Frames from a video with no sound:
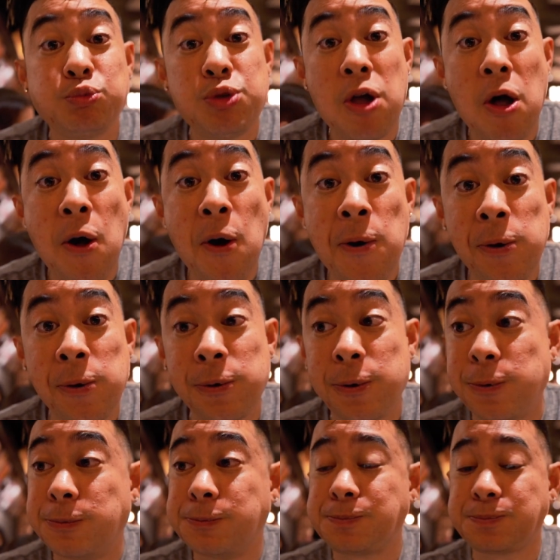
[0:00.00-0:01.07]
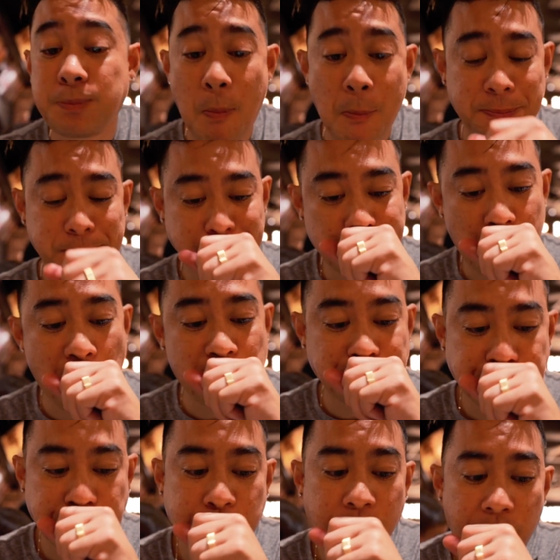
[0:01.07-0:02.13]
Yo. Really?
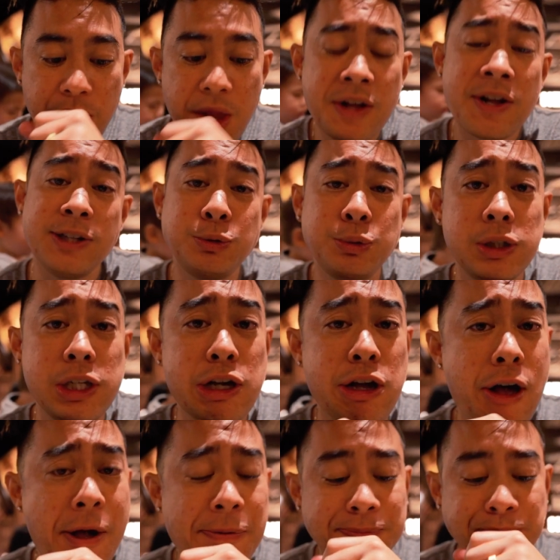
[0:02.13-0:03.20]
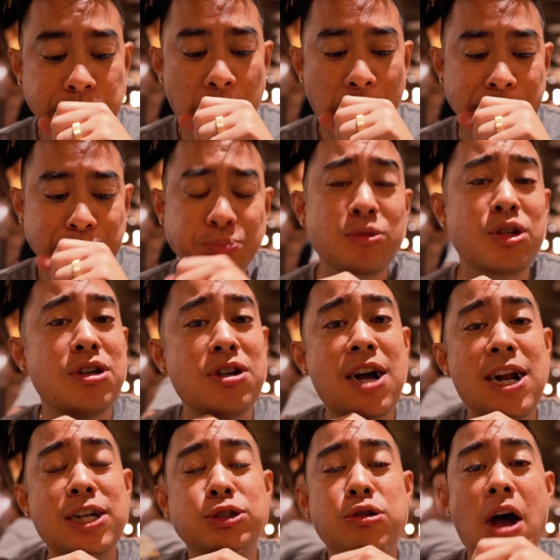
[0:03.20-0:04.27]
That's really good. You
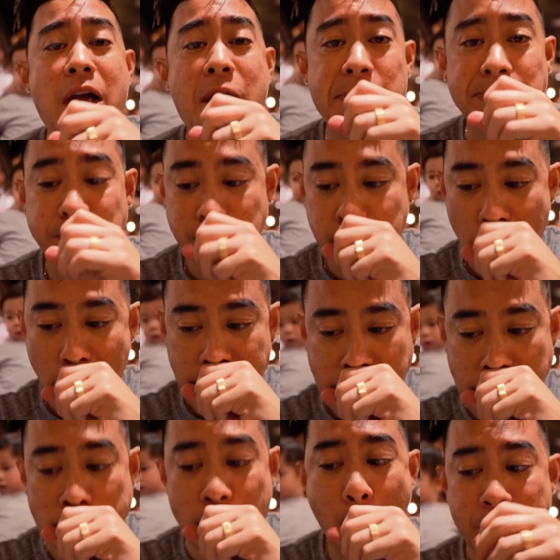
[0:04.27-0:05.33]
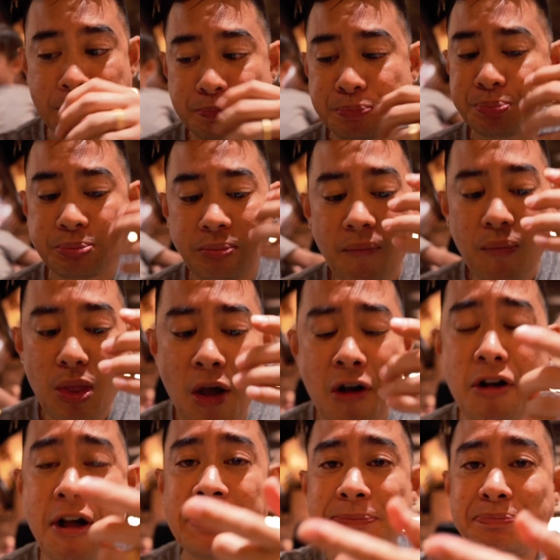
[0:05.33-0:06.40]
gotta try it. Okay. Mm.
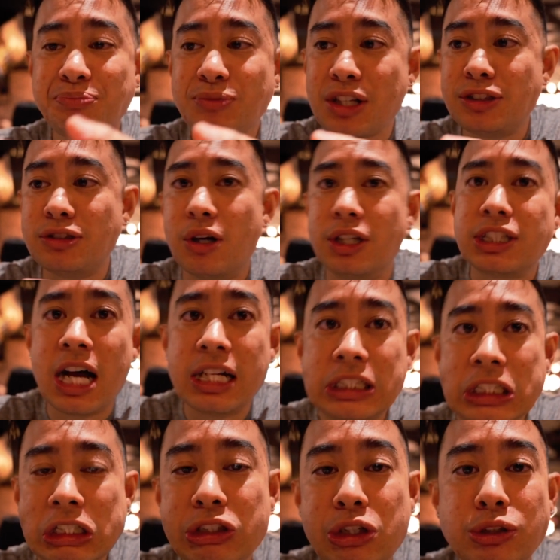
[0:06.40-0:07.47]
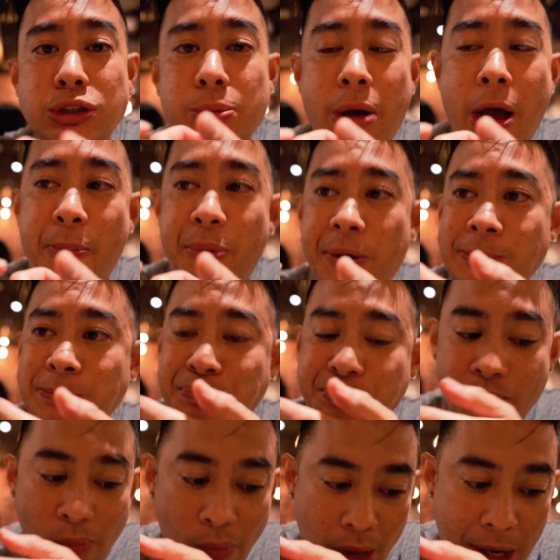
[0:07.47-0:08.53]
Okay. So it's got the yuzu pepper.
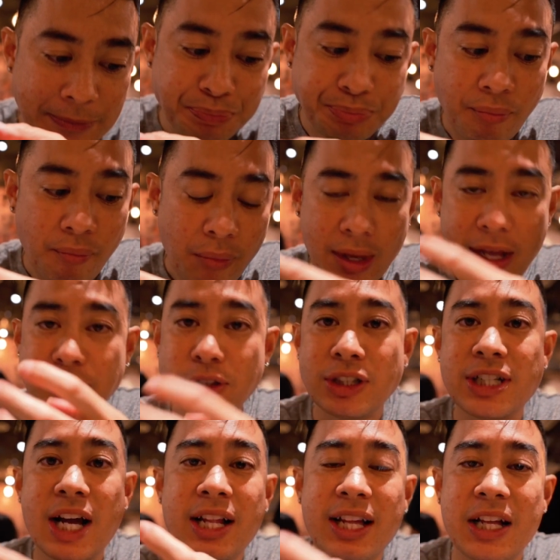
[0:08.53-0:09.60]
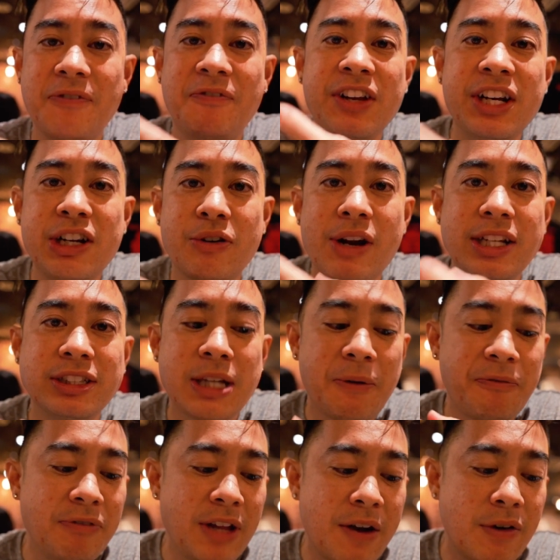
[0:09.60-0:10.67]
So it's got like a vinaigrette type
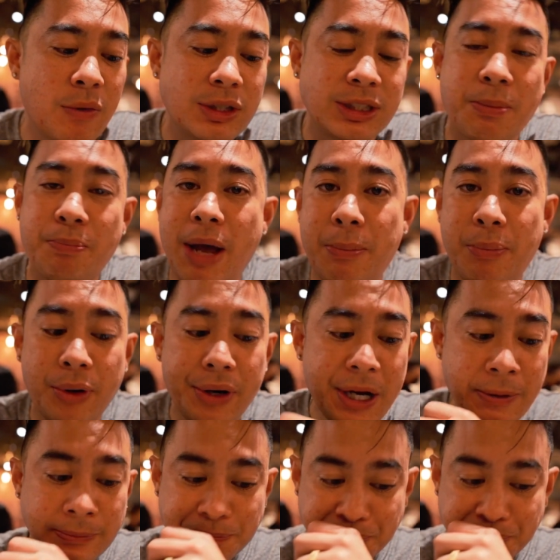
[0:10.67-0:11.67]
flavor with some peppery.